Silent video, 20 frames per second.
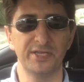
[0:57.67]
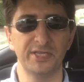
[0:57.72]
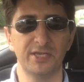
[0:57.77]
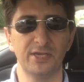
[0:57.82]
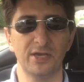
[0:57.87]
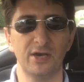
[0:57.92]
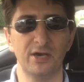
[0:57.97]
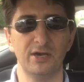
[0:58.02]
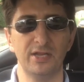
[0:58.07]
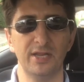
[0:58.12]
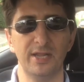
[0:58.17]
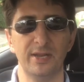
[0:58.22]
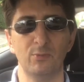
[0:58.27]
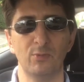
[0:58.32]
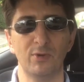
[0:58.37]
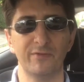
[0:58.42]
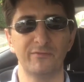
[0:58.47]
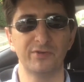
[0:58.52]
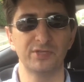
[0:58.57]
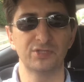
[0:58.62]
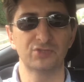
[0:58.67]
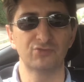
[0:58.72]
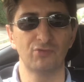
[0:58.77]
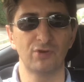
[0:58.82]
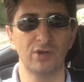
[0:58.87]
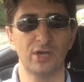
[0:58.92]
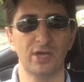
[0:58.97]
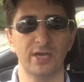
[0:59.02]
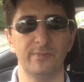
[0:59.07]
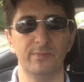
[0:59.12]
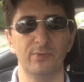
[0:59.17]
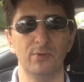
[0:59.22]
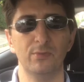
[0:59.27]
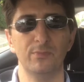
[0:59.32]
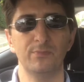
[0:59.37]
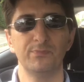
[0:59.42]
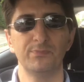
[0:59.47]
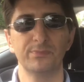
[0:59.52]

D card and whether it's reliable.